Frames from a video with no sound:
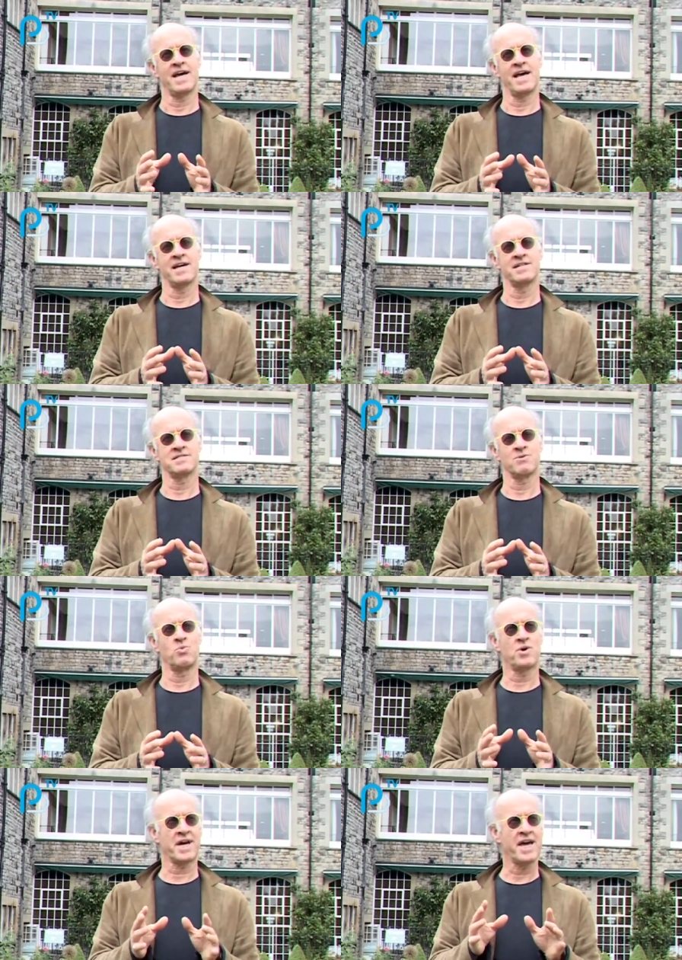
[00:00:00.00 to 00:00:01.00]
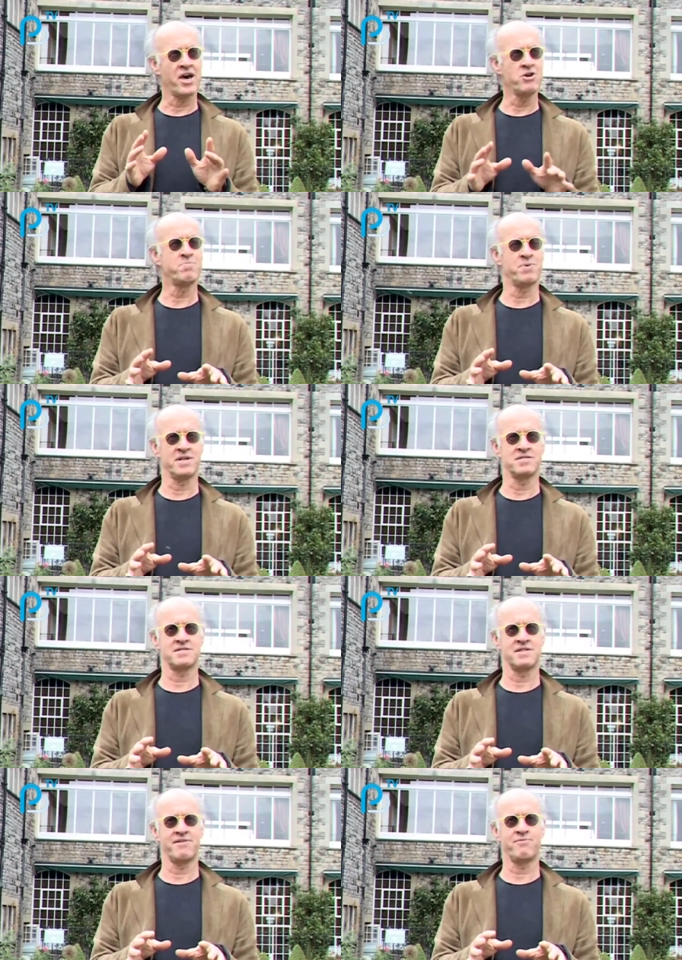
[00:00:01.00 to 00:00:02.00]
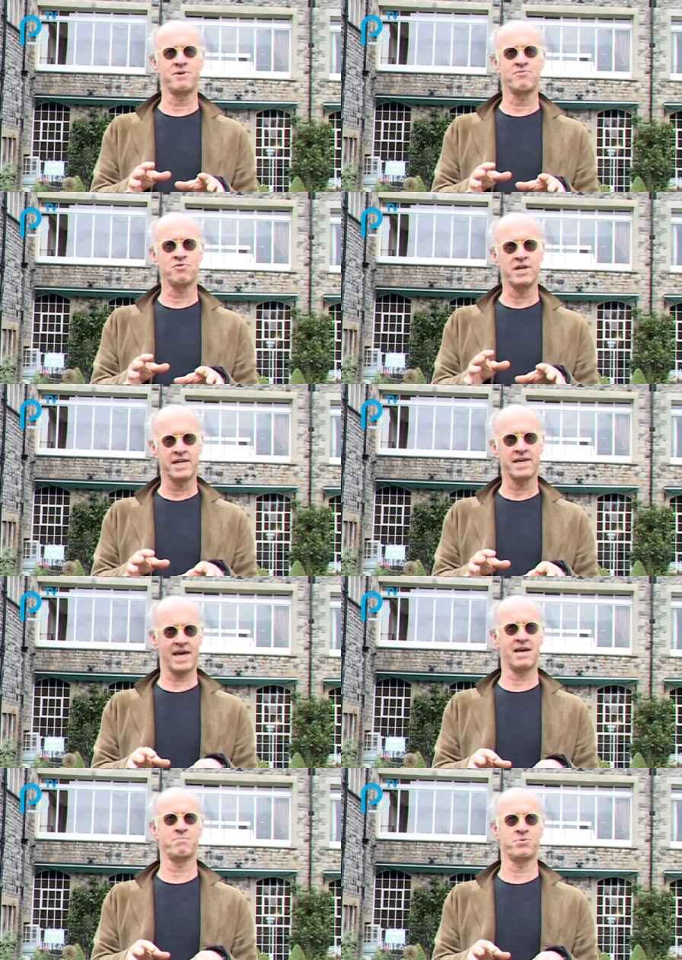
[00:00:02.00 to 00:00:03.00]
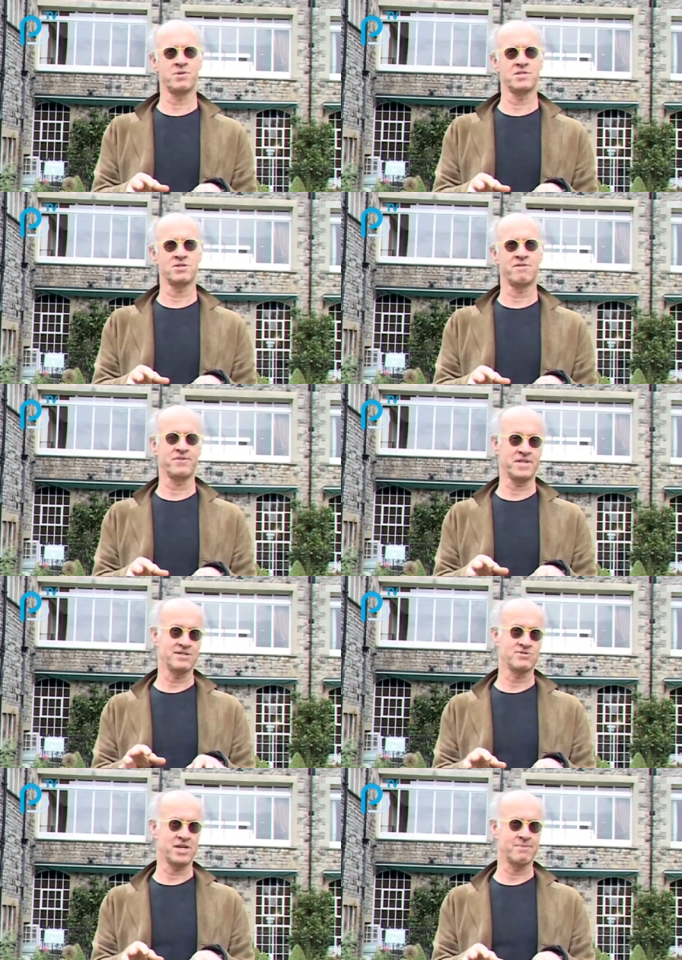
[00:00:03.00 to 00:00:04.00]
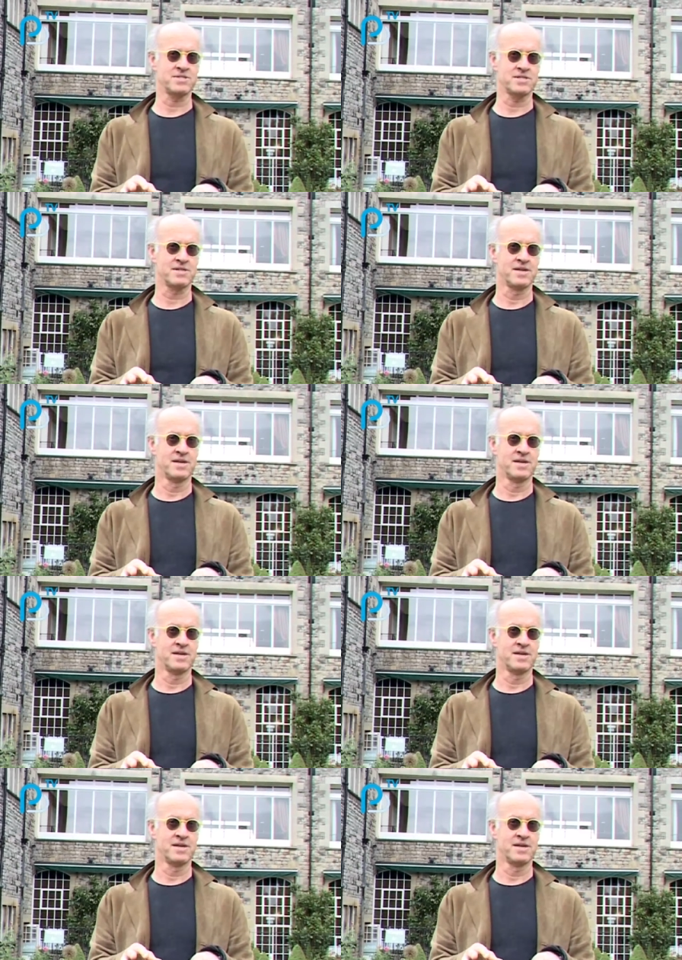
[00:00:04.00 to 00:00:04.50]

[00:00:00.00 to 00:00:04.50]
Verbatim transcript: And what I hope is, if we really can pull this off on the edge of Shepton,